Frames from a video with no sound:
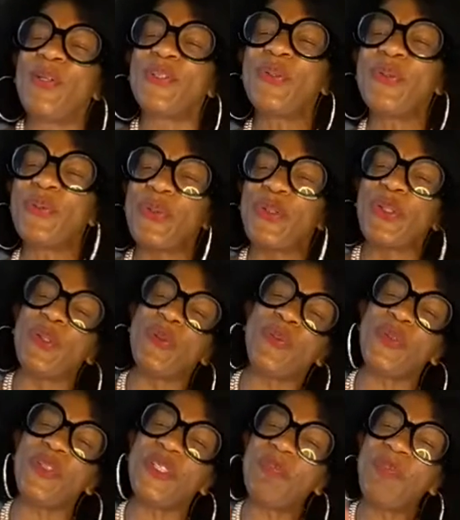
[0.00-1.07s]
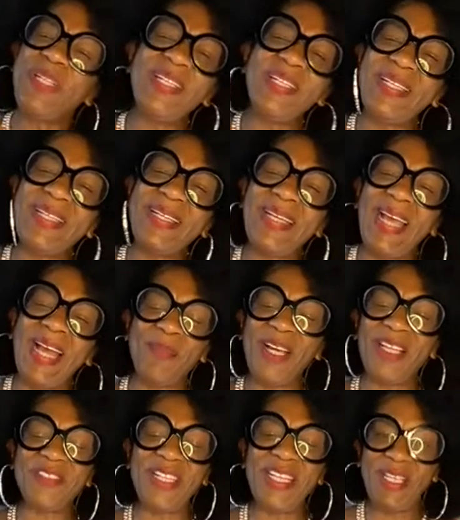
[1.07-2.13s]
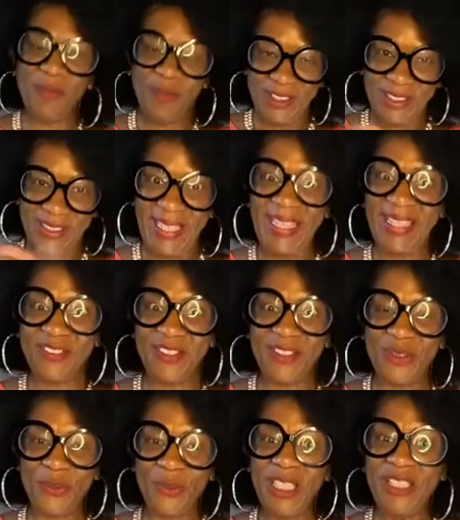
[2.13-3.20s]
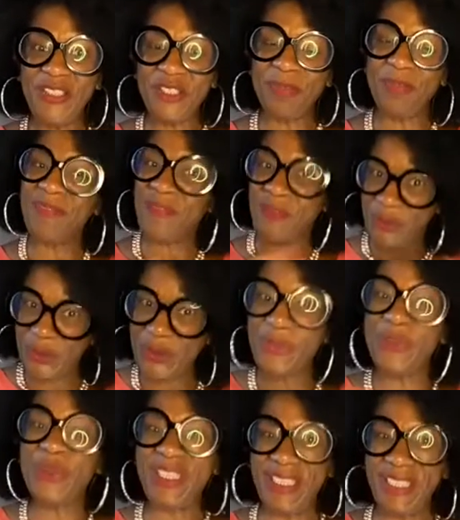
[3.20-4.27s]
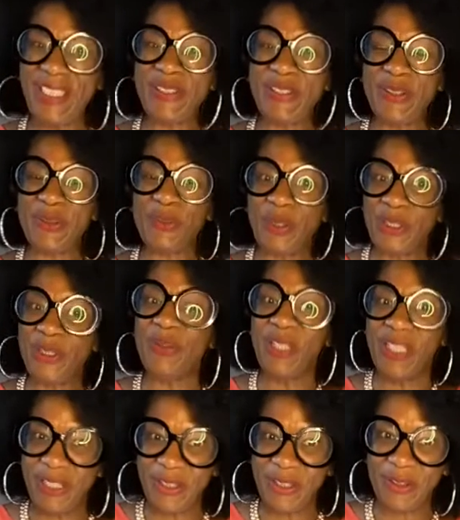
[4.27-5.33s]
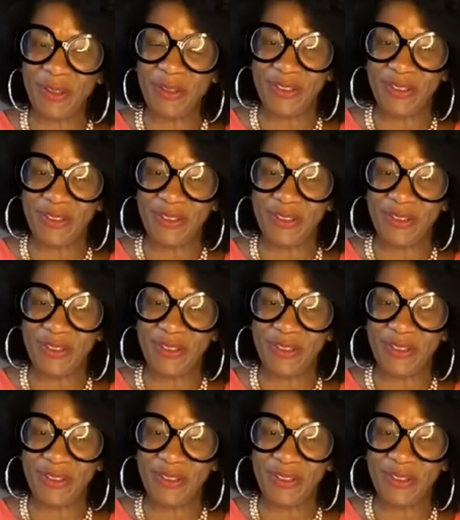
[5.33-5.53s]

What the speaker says: So you were speaking, I'm not saying it was a dead situation, but for 2 years, when you hear